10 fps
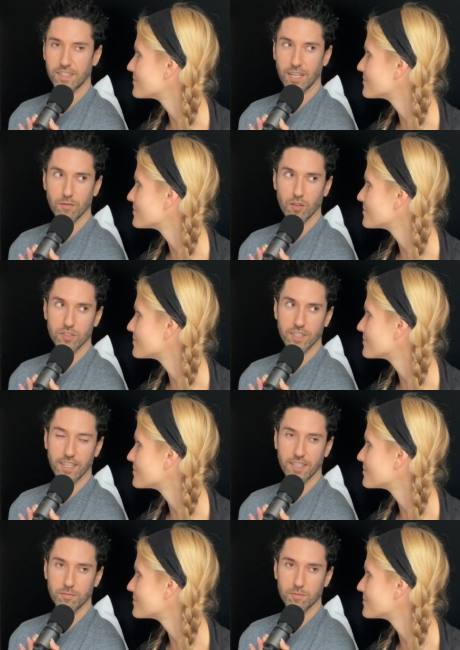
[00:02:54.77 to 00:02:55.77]
Speaker 1: kind of
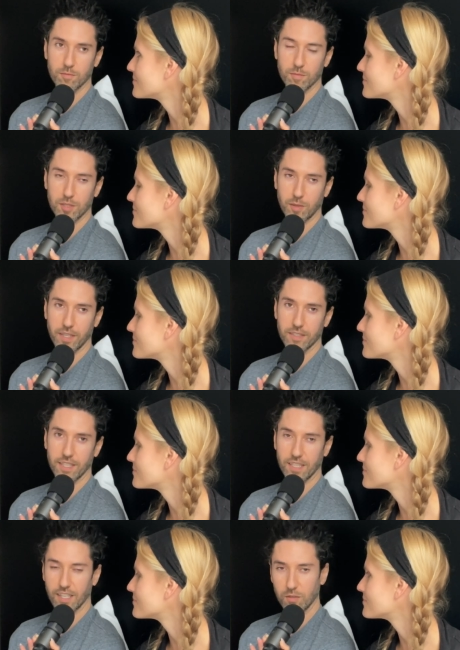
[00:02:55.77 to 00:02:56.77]
alternating between
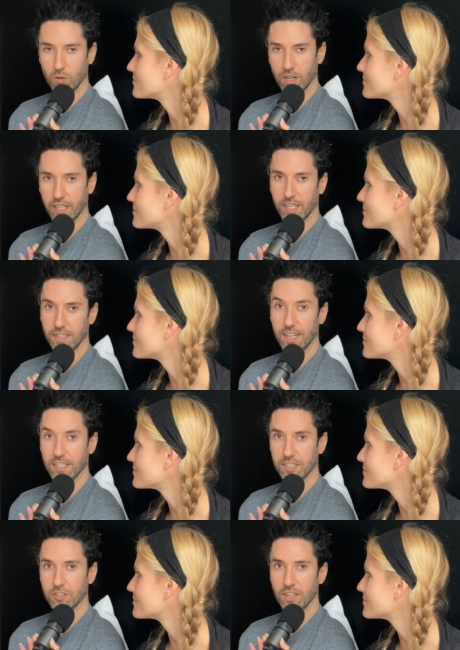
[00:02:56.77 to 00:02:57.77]
incline walking and then
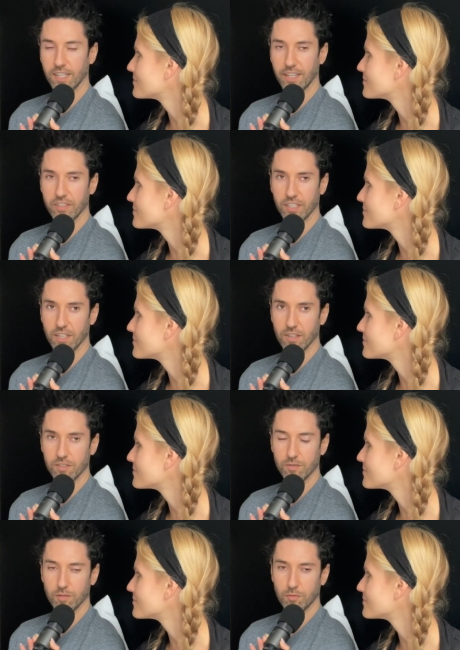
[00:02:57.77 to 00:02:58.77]
actually trying to give it a go
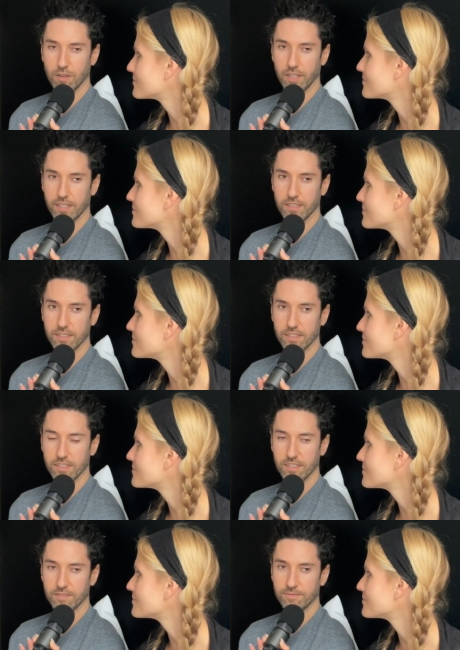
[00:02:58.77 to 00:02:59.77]
with running.
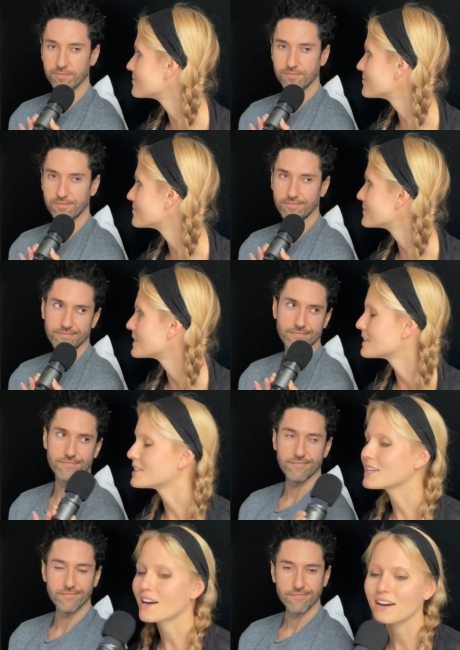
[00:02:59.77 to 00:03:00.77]

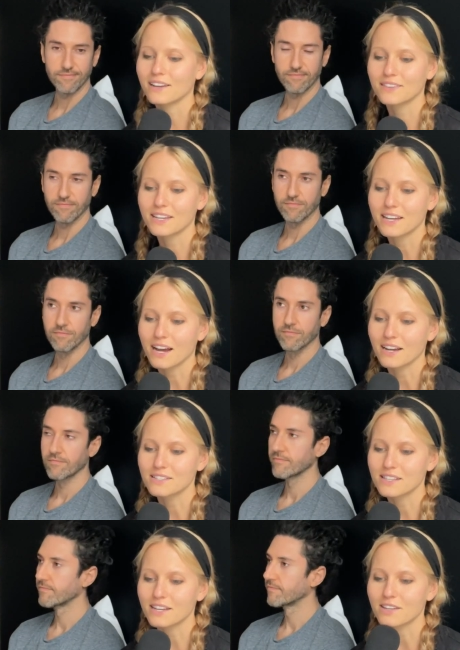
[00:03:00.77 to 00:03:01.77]
Speaker 2: Yeah, and like
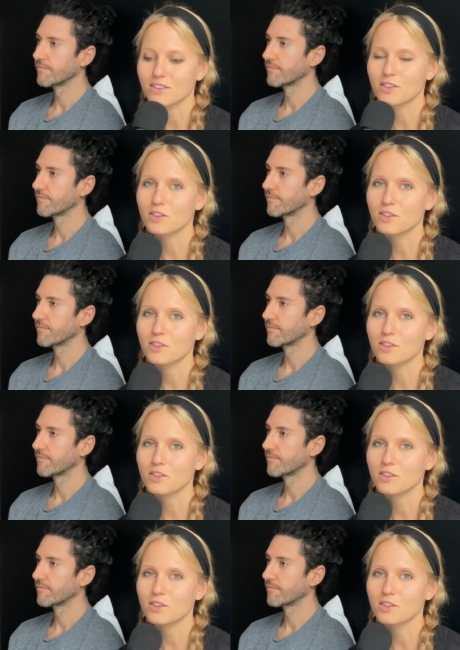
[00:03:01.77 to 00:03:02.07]
as like